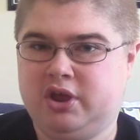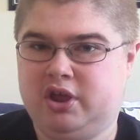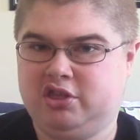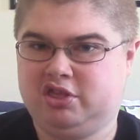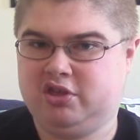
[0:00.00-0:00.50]

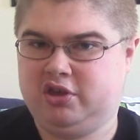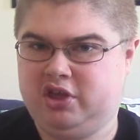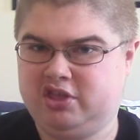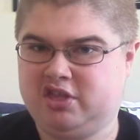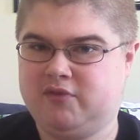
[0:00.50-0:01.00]
It's
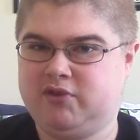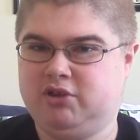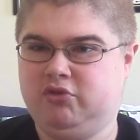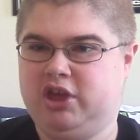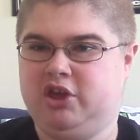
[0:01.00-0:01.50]

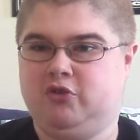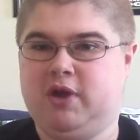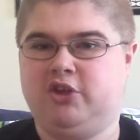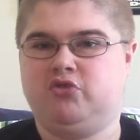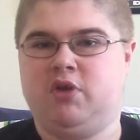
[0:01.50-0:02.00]
definitely a
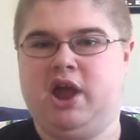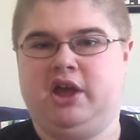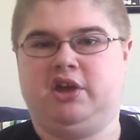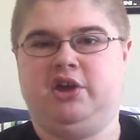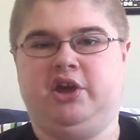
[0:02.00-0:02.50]
great
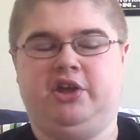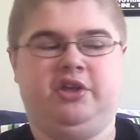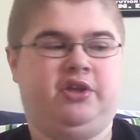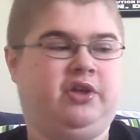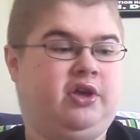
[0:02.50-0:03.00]
track,
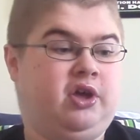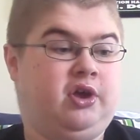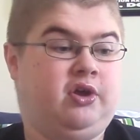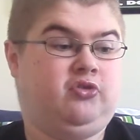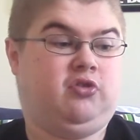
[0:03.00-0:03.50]

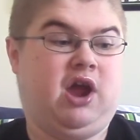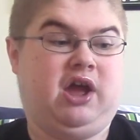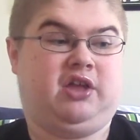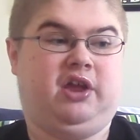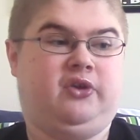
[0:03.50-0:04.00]

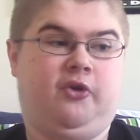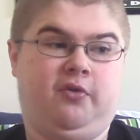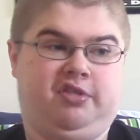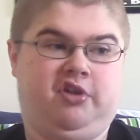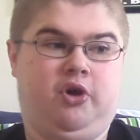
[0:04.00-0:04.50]
and
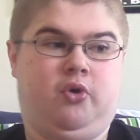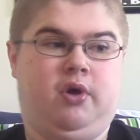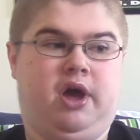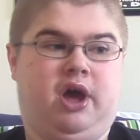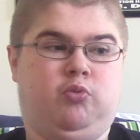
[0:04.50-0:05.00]
also
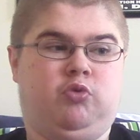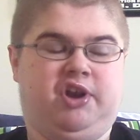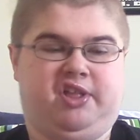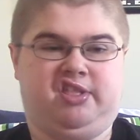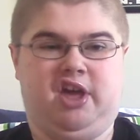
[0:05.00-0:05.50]
one
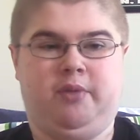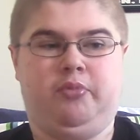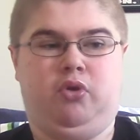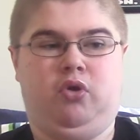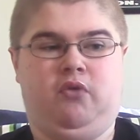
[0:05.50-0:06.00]

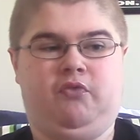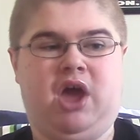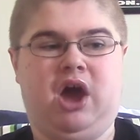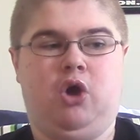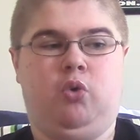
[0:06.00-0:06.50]
example of
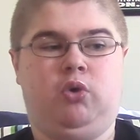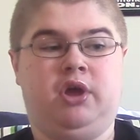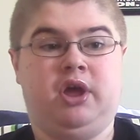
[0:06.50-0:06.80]
how